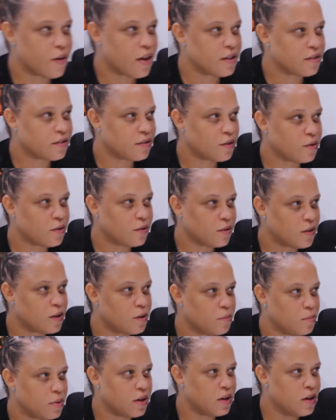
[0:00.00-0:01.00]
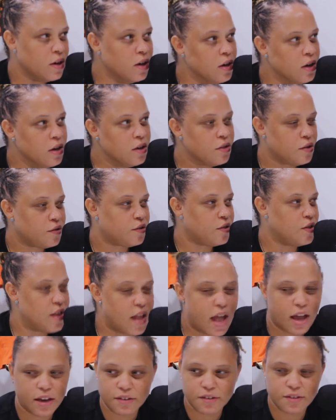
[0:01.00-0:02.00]
face. So this
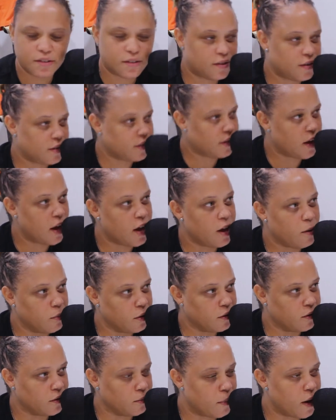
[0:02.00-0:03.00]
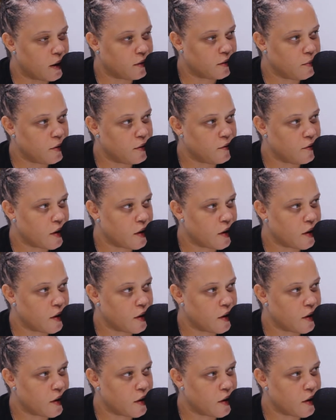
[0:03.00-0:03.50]
next game is about to be